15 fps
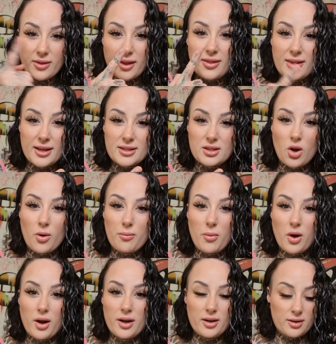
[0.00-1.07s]
than this
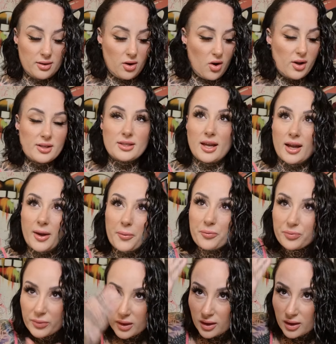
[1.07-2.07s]
on my client's hair.